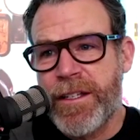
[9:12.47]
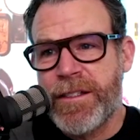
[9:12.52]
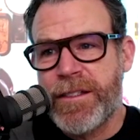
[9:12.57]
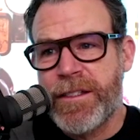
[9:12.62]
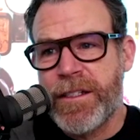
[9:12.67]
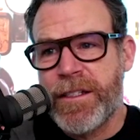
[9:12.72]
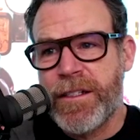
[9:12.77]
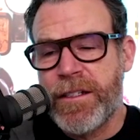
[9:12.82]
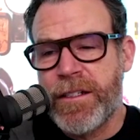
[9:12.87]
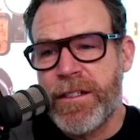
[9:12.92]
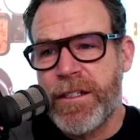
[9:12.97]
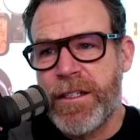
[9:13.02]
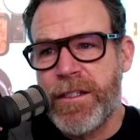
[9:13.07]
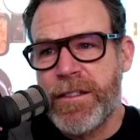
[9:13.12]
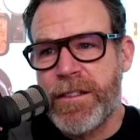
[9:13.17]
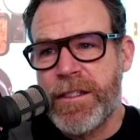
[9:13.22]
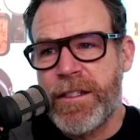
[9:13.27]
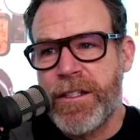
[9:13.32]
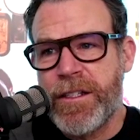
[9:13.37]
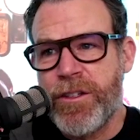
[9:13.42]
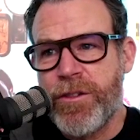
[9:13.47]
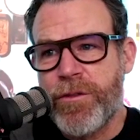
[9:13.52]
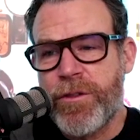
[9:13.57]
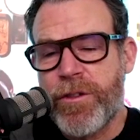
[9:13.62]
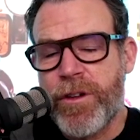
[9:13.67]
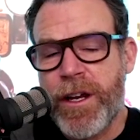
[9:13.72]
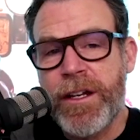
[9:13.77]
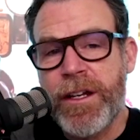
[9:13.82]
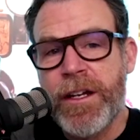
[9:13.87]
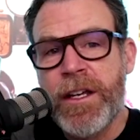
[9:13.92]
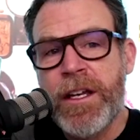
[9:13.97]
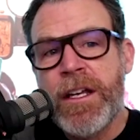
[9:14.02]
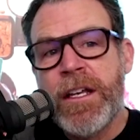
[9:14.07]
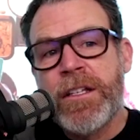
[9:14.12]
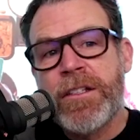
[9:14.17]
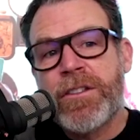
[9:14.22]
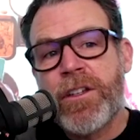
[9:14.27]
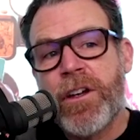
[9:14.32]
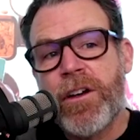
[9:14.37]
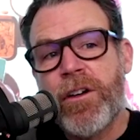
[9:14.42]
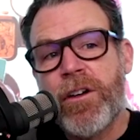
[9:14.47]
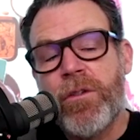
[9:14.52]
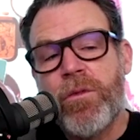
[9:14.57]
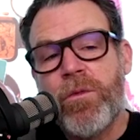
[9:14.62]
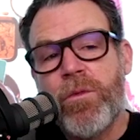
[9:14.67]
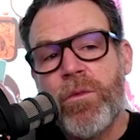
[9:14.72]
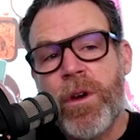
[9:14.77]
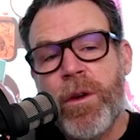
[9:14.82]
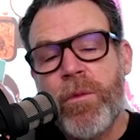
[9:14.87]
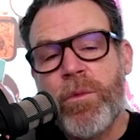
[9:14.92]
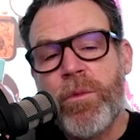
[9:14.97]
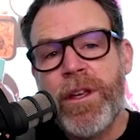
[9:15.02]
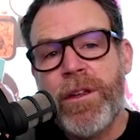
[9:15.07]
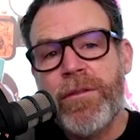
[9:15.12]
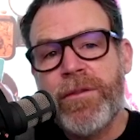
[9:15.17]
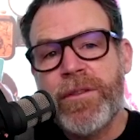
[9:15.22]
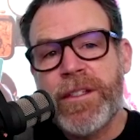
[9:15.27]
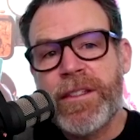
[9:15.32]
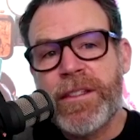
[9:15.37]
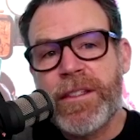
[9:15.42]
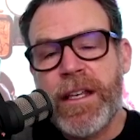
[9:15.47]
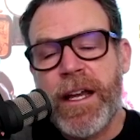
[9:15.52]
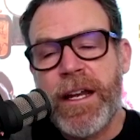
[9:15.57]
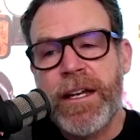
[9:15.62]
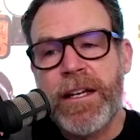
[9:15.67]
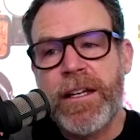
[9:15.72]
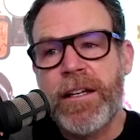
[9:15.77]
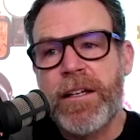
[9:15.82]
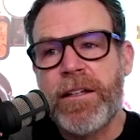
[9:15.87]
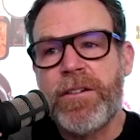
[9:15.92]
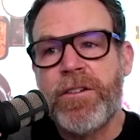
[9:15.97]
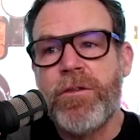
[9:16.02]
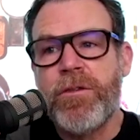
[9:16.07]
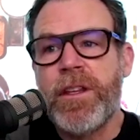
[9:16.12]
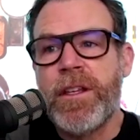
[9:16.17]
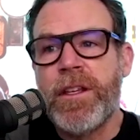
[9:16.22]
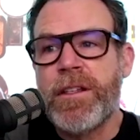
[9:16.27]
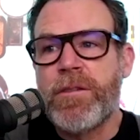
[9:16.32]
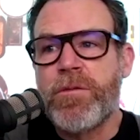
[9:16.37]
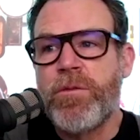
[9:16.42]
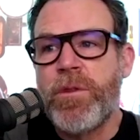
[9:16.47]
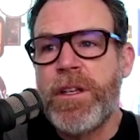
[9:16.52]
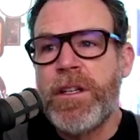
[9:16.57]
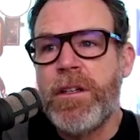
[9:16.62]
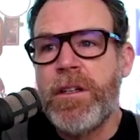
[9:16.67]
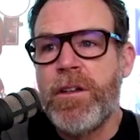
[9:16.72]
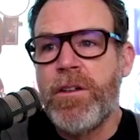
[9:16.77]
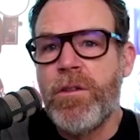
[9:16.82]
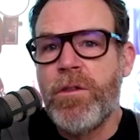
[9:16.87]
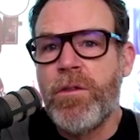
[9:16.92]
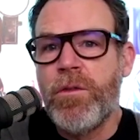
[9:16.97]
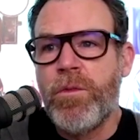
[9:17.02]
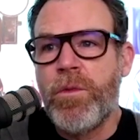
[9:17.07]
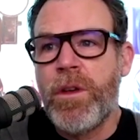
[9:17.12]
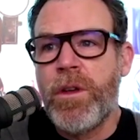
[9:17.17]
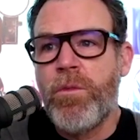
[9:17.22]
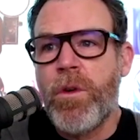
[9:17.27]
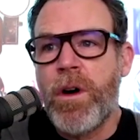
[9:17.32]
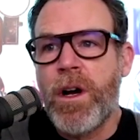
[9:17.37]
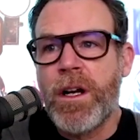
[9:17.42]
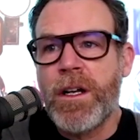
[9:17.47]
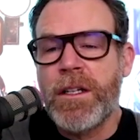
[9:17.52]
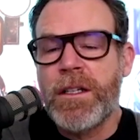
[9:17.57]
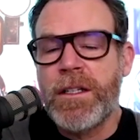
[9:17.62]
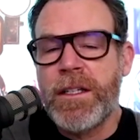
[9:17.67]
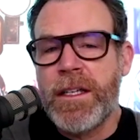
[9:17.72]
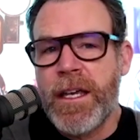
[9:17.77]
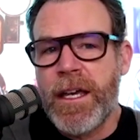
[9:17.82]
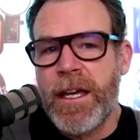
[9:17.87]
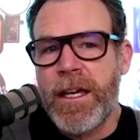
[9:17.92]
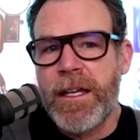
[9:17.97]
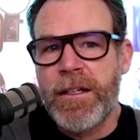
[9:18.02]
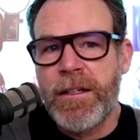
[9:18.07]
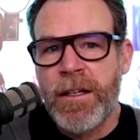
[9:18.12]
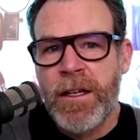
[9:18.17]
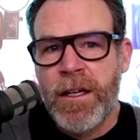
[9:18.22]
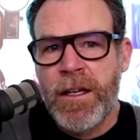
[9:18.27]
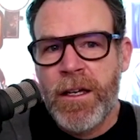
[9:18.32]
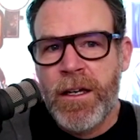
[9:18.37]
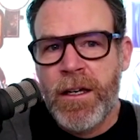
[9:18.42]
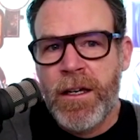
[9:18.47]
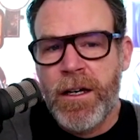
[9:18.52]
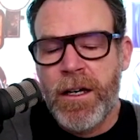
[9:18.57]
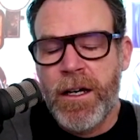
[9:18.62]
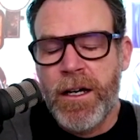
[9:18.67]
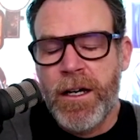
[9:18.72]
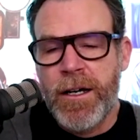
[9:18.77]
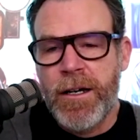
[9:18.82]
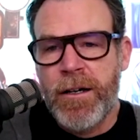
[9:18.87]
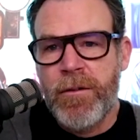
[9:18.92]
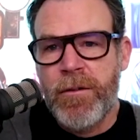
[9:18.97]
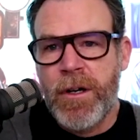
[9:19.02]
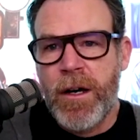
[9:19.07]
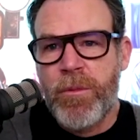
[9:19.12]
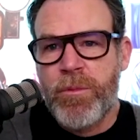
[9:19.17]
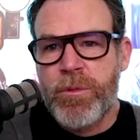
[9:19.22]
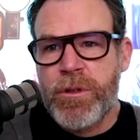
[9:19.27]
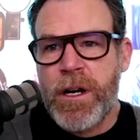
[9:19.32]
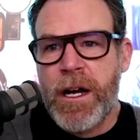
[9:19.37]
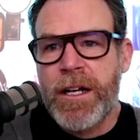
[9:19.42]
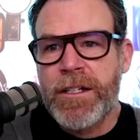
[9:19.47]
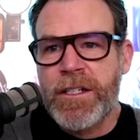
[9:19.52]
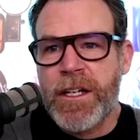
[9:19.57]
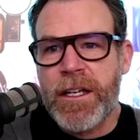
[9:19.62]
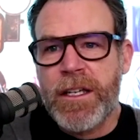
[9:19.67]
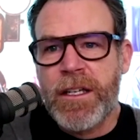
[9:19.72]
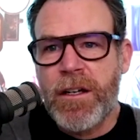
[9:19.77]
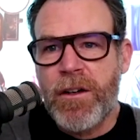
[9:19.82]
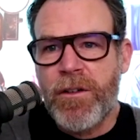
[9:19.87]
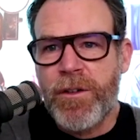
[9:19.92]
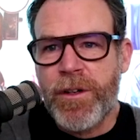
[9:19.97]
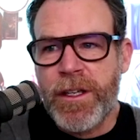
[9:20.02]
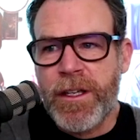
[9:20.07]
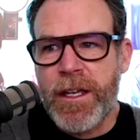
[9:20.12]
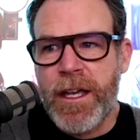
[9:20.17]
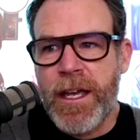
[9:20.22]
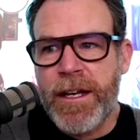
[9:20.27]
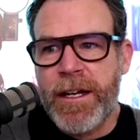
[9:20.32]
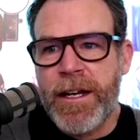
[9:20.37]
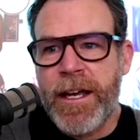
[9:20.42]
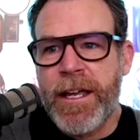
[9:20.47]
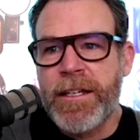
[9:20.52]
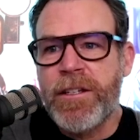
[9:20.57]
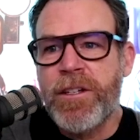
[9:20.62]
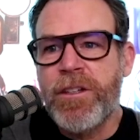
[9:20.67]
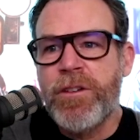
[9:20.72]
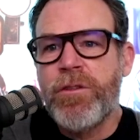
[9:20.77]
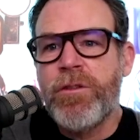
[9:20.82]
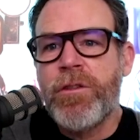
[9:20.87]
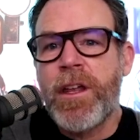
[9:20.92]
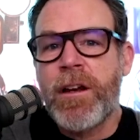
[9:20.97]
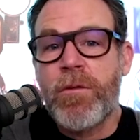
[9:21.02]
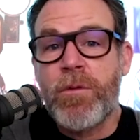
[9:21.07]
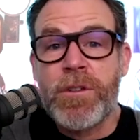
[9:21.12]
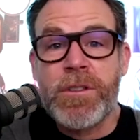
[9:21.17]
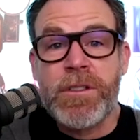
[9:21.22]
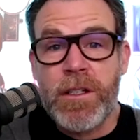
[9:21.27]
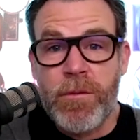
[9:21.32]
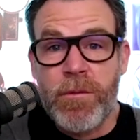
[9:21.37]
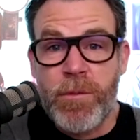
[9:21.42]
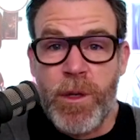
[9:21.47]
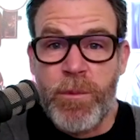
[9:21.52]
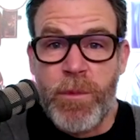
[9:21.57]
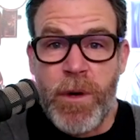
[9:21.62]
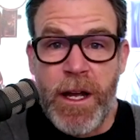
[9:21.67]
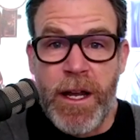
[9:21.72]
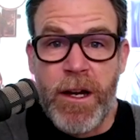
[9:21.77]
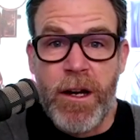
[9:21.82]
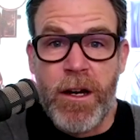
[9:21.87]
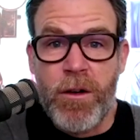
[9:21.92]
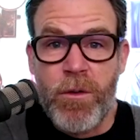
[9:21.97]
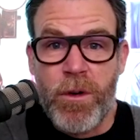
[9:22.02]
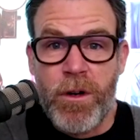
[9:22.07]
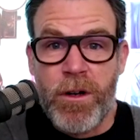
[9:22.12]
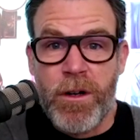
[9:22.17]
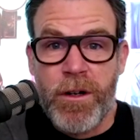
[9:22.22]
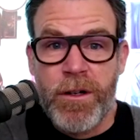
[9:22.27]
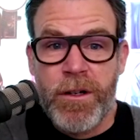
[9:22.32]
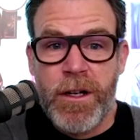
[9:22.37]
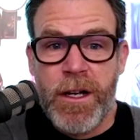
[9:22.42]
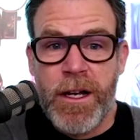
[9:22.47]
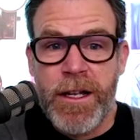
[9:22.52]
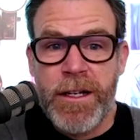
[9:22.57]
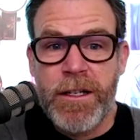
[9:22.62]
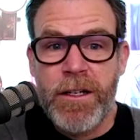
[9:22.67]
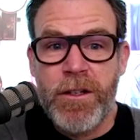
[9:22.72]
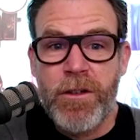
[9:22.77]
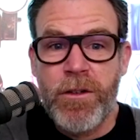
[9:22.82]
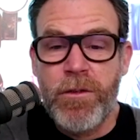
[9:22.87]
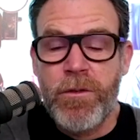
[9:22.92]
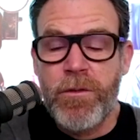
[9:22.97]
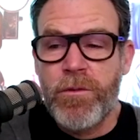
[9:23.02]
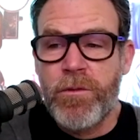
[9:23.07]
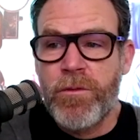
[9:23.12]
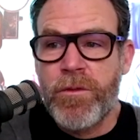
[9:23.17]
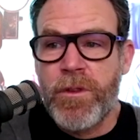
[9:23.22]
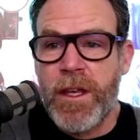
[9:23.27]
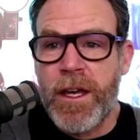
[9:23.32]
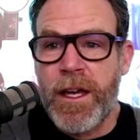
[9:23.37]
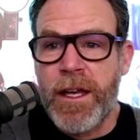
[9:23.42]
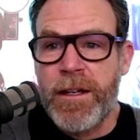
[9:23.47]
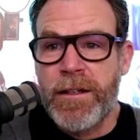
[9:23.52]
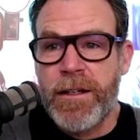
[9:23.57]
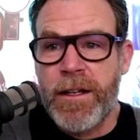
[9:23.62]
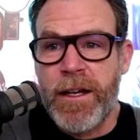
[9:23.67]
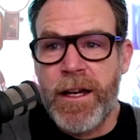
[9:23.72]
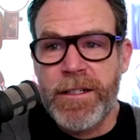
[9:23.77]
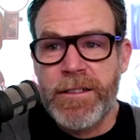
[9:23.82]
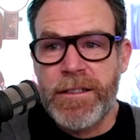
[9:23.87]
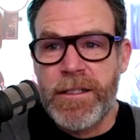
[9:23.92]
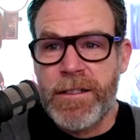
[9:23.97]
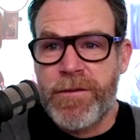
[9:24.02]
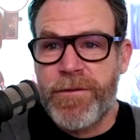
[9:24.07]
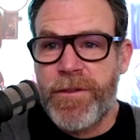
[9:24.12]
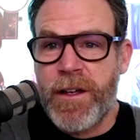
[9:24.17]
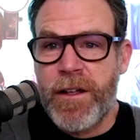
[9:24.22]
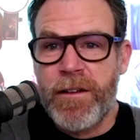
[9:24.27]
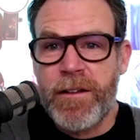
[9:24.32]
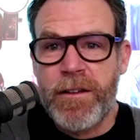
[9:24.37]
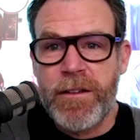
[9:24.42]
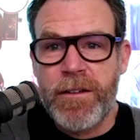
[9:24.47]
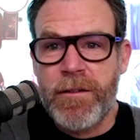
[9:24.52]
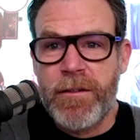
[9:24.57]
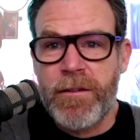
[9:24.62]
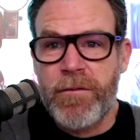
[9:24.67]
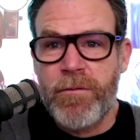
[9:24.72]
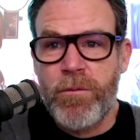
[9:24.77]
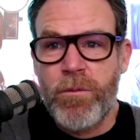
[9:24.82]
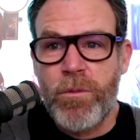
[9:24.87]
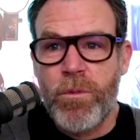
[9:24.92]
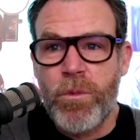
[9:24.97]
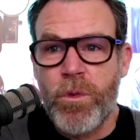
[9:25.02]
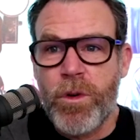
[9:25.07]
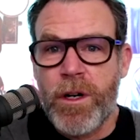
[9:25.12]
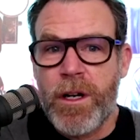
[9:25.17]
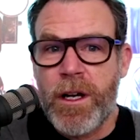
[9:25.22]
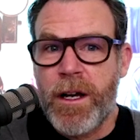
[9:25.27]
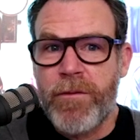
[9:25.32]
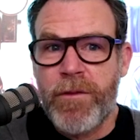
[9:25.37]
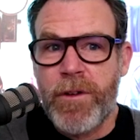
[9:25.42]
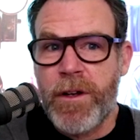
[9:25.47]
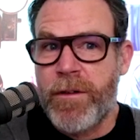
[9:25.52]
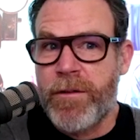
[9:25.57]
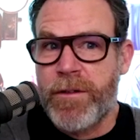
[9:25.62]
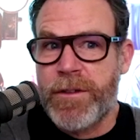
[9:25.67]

He's in the Ukraine. So when we decided to do this, we knew we wanted to get a project going, and I knew that it wasn't going to be my artwork. I knew that I just felt more confident.